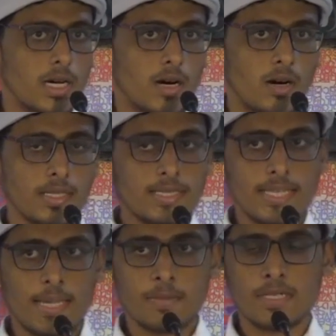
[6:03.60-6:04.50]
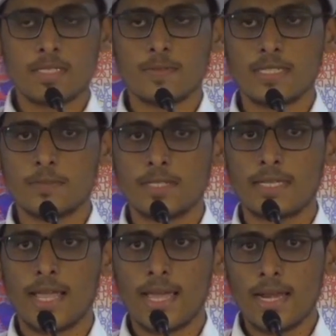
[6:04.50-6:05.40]
all the chapters with the
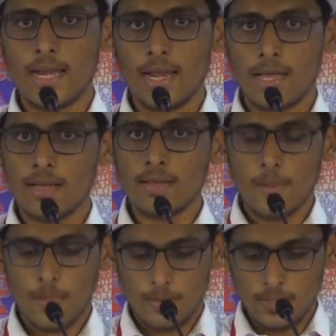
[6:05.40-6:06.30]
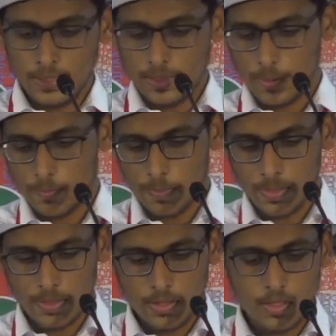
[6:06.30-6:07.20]
word Kalla
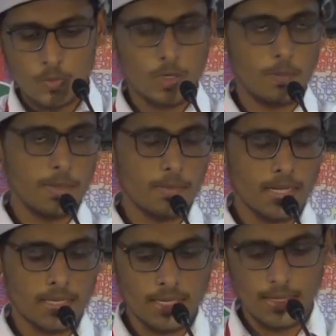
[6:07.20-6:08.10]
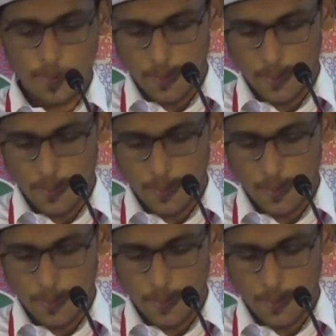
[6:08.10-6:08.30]
would be Makki.